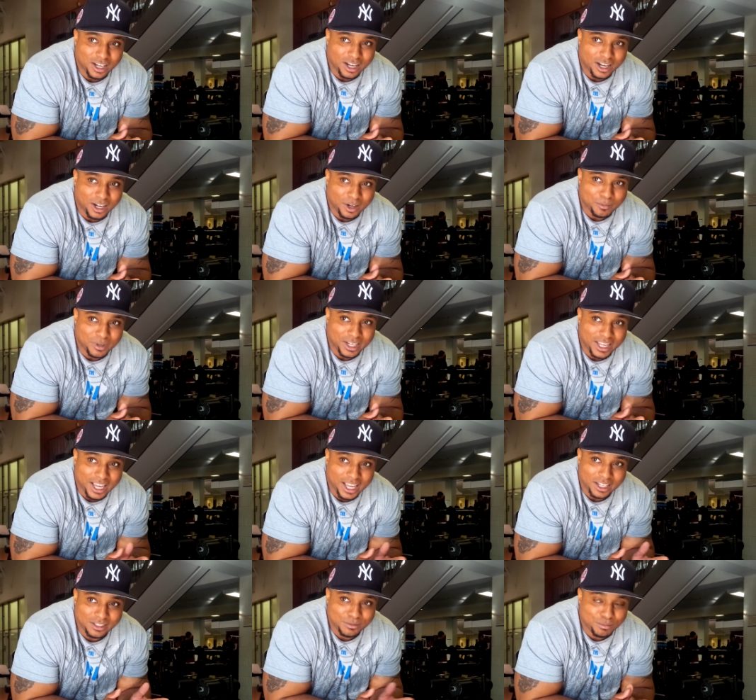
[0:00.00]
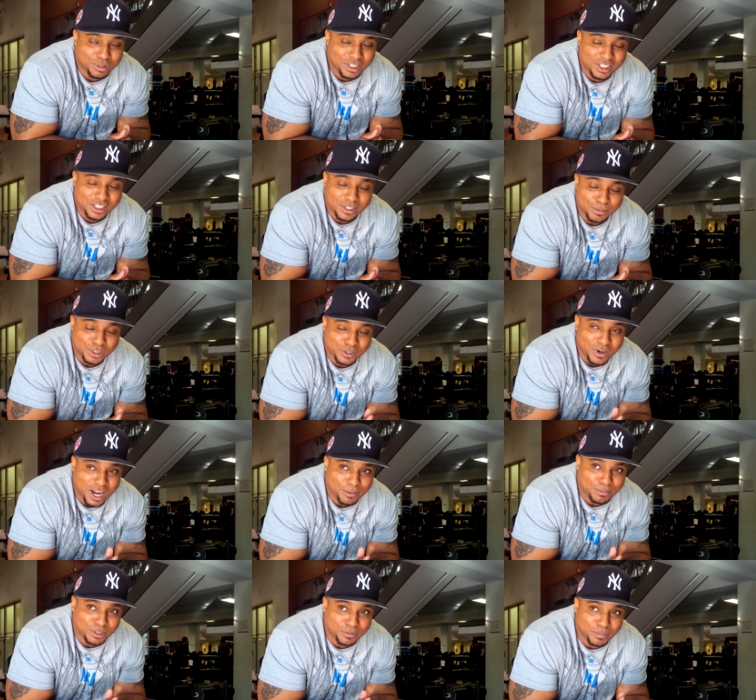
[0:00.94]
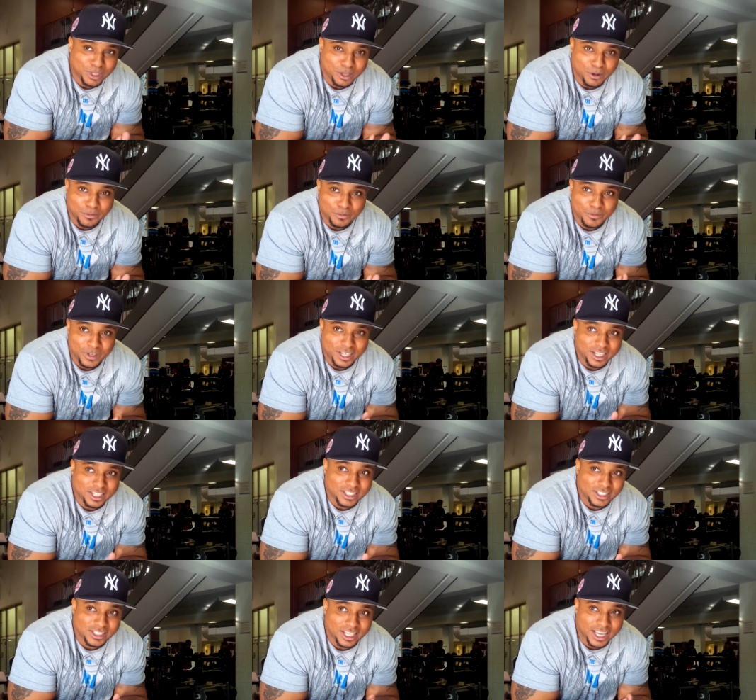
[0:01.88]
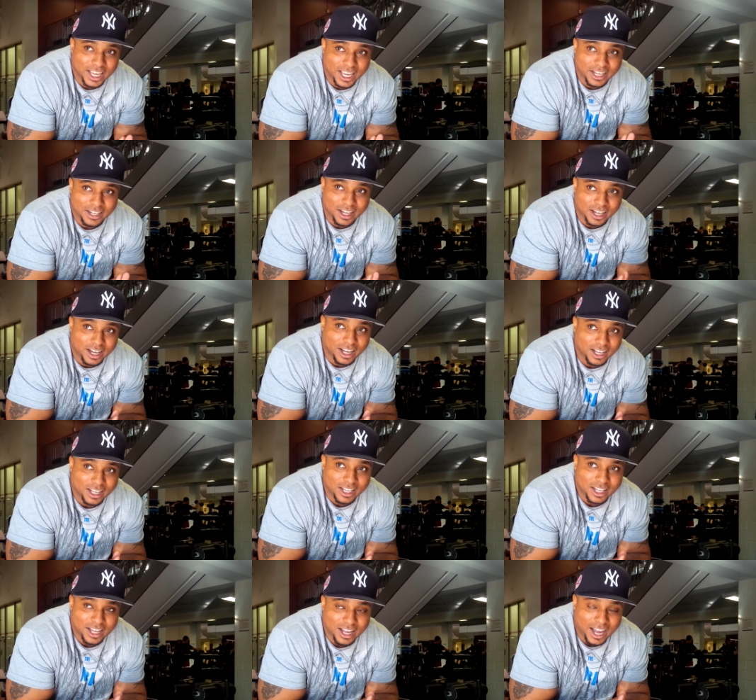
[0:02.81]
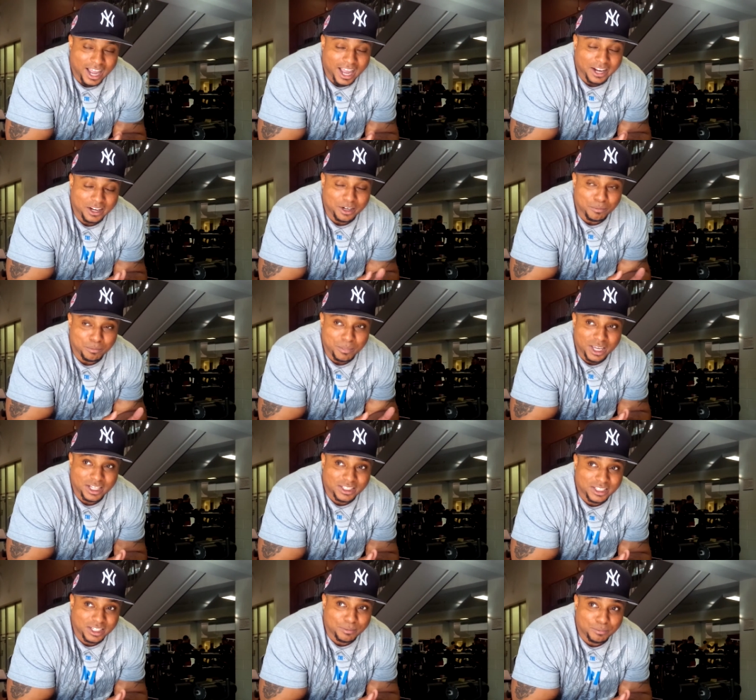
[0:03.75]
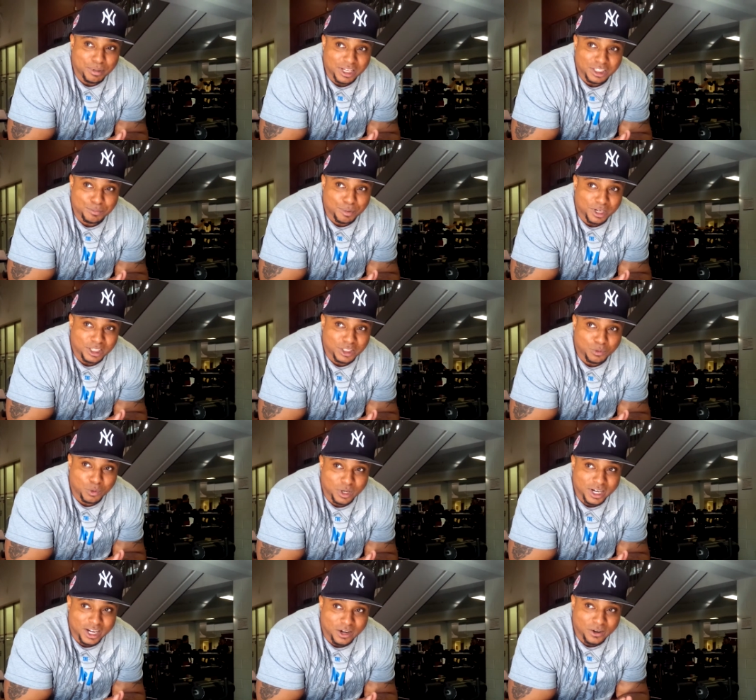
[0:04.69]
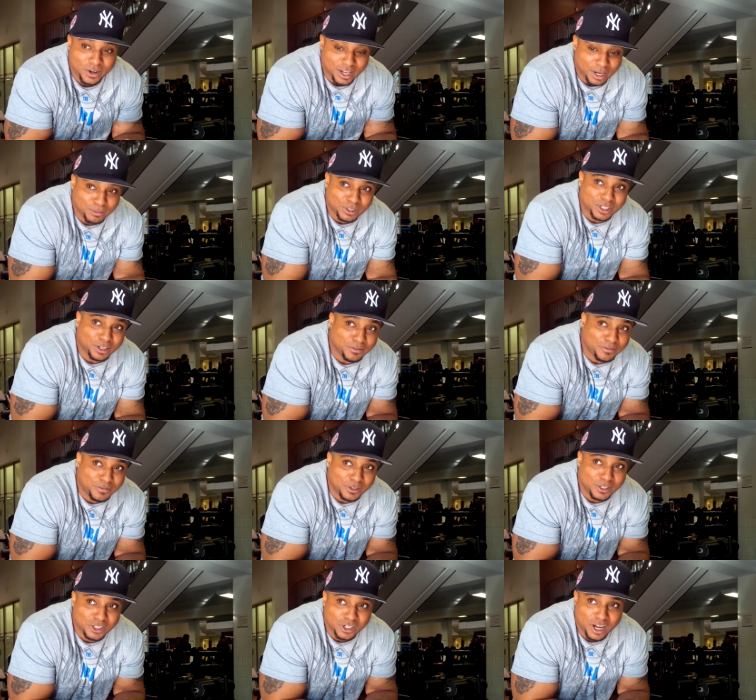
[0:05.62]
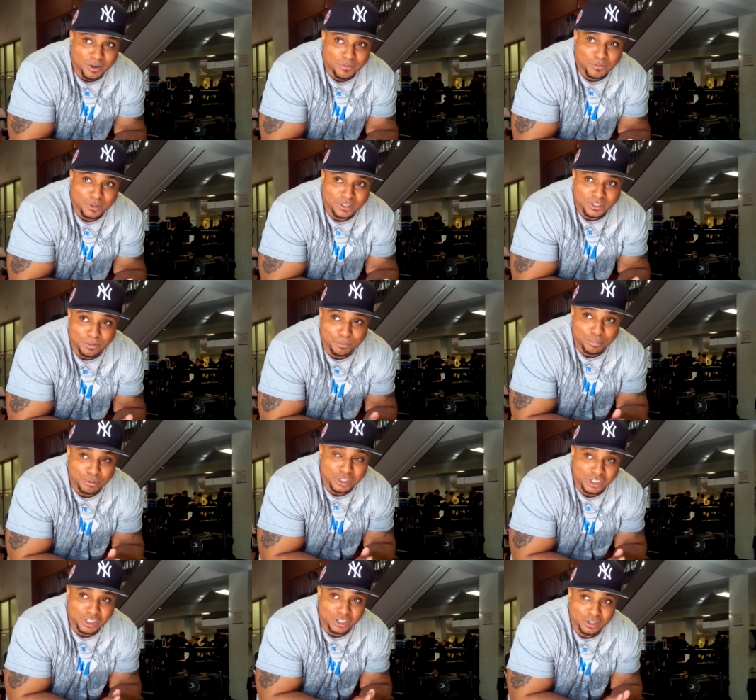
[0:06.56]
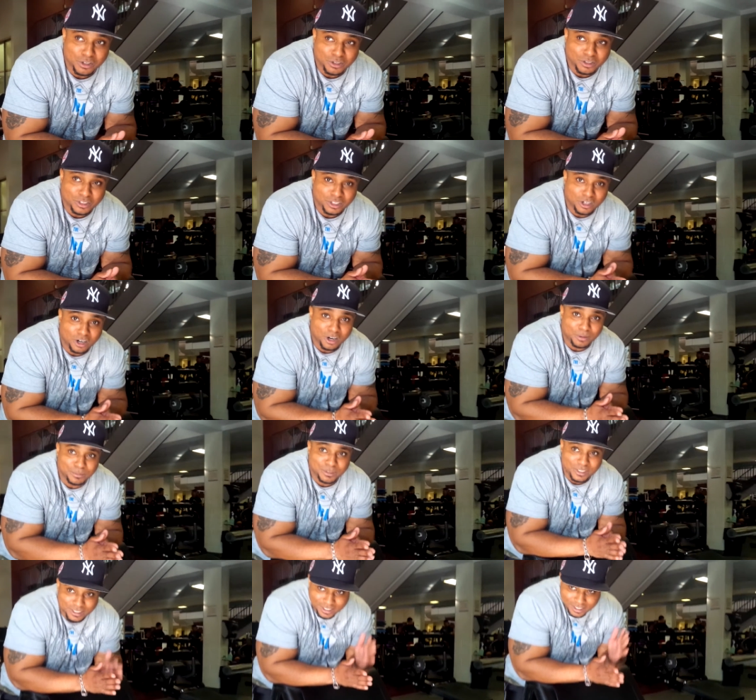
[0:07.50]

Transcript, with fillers: Um, again, please subscribe to Big O Fitness and uh, I had an amazing bench press workout and I'm just going to finish off with some preacher curls and arms.